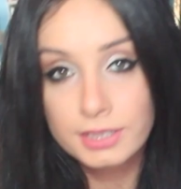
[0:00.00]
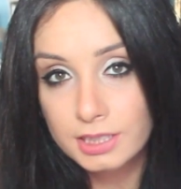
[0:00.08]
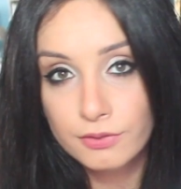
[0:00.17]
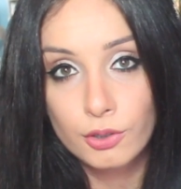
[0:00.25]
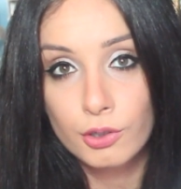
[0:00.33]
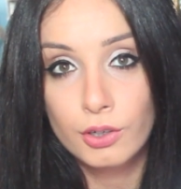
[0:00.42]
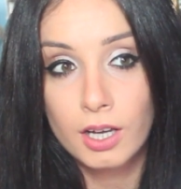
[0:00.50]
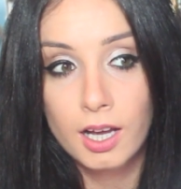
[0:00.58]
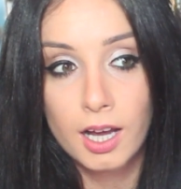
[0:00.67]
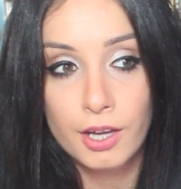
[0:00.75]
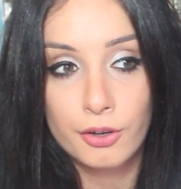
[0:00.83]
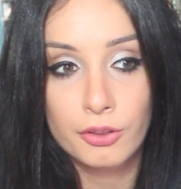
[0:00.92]
First of all,
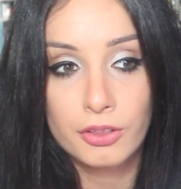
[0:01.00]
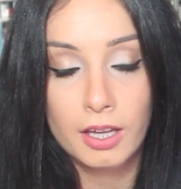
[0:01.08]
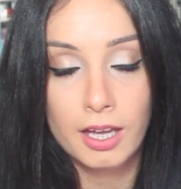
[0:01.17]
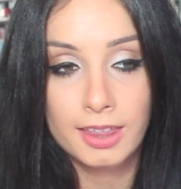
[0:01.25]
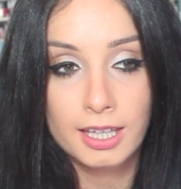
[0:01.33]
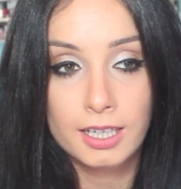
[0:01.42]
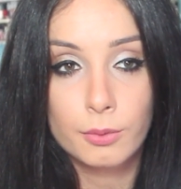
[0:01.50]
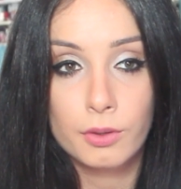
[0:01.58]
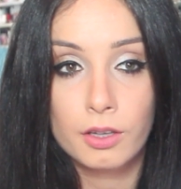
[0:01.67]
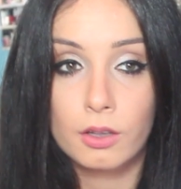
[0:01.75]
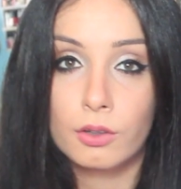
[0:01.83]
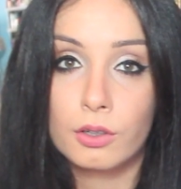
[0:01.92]
I don't. I think
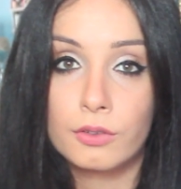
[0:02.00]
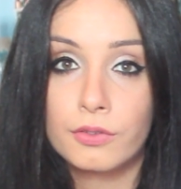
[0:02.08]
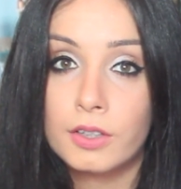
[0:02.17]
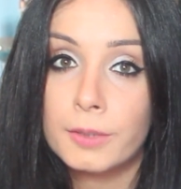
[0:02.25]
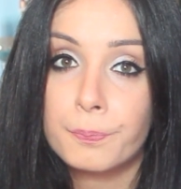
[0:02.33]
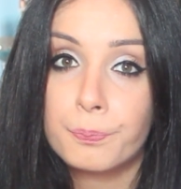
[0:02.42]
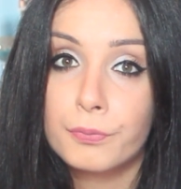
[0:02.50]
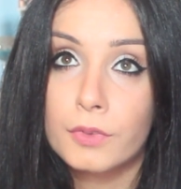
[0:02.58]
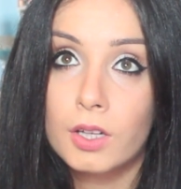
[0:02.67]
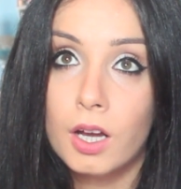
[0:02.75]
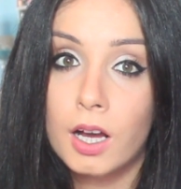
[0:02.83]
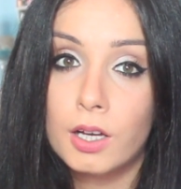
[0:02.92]
with a lot of
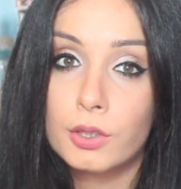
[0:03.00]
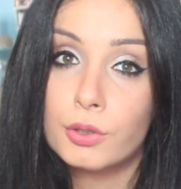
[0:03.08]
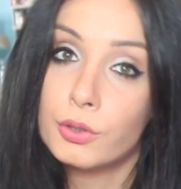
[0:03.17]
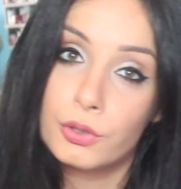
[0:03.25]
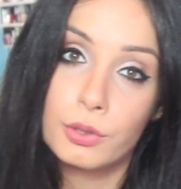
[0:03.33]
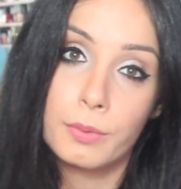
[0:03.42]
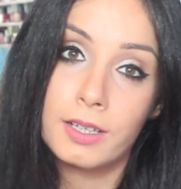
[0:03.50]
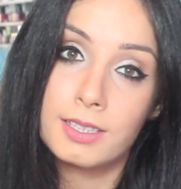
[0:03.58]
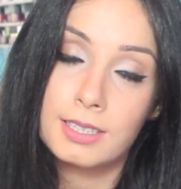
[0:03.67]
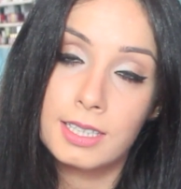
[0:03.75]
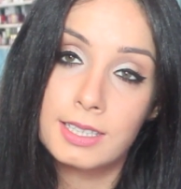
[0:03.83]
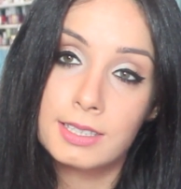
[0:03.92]

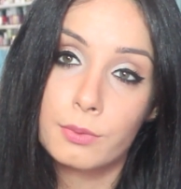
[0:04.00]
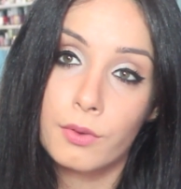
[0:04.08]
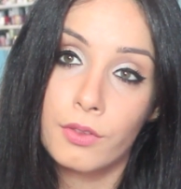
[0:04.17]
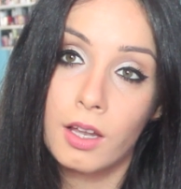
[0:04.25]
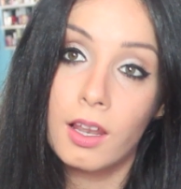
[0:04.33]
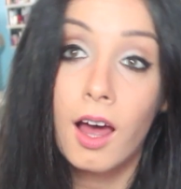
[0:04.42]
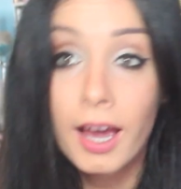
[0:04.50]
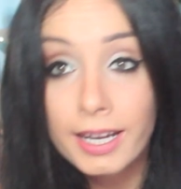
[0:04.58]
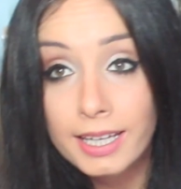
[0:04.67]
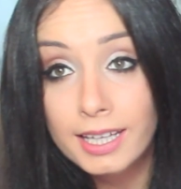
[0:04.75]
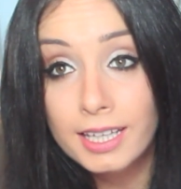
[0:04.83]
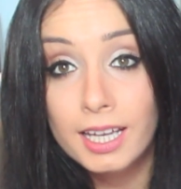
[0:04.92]
YouTubers, it's the
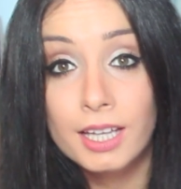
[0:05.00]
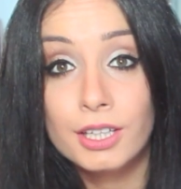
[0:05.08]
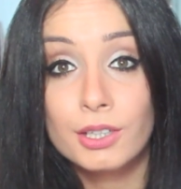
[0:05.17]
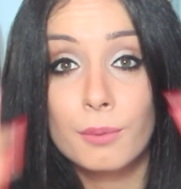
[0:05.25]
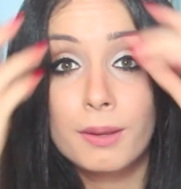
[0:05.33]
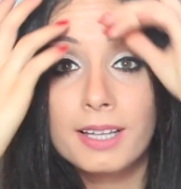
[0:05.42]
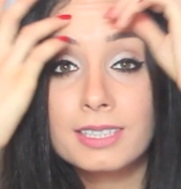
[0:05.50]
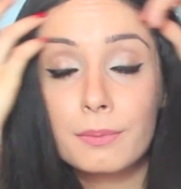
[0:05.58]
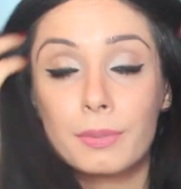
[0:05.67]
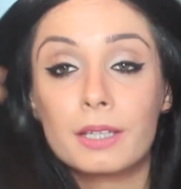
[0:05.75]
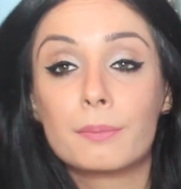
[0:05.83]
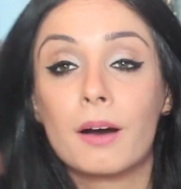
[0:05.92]
lighting, you know, plays
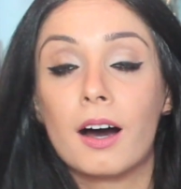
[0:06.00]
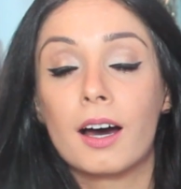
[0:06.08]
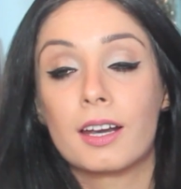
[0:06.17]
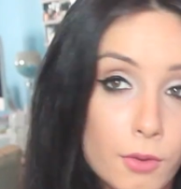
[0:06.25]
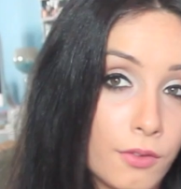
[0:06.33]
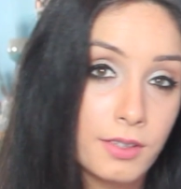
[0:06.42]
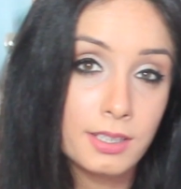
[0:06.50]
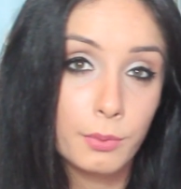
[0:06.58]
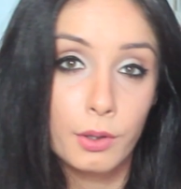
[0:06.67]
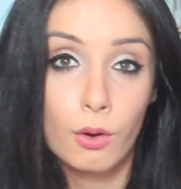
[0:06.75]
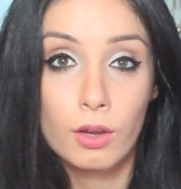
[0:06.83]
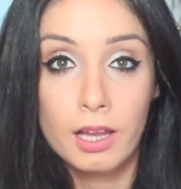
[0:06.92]
a big part. And
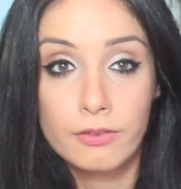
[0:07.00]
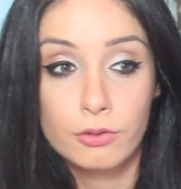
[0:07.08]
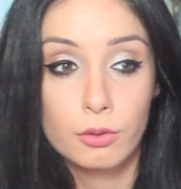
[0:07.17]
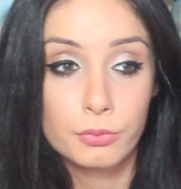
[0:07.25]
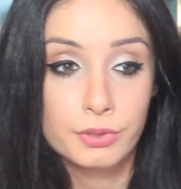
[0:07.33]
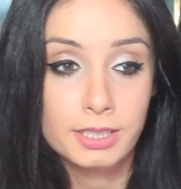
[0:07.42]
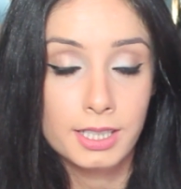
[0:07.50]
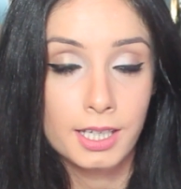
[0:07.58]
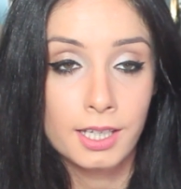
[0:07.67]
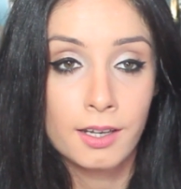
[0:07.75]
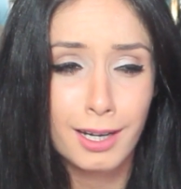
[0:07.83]
obviously, we all have normal skin.